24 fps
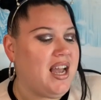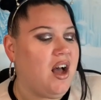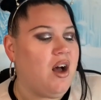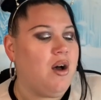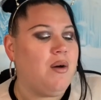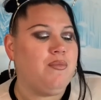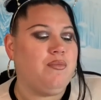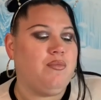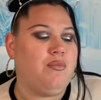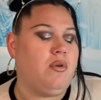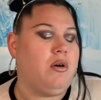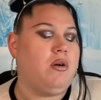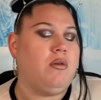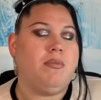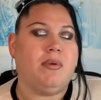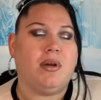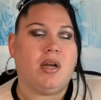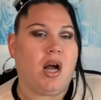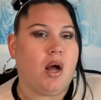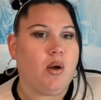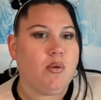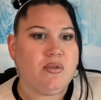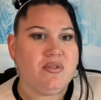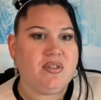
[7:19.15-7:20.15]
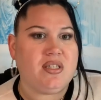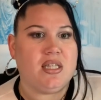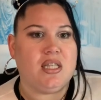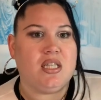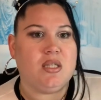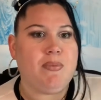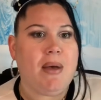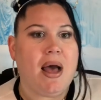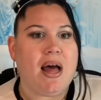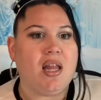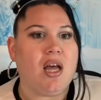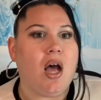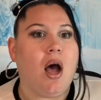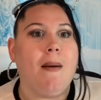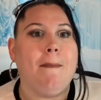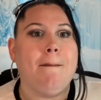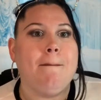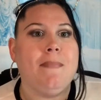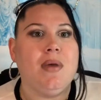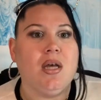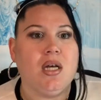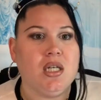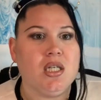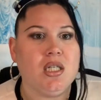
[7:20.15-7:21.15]
Um, oh my God, we've seen this palette a
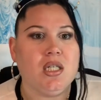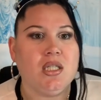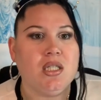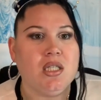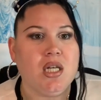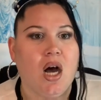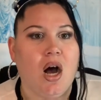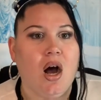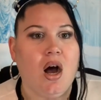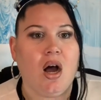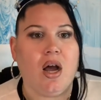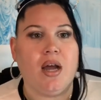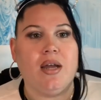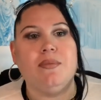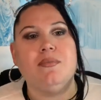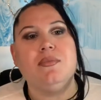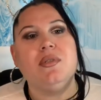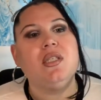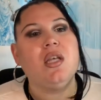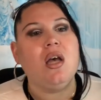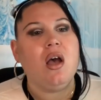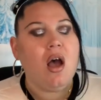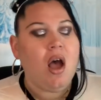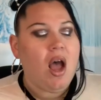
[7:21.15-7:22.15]
million times.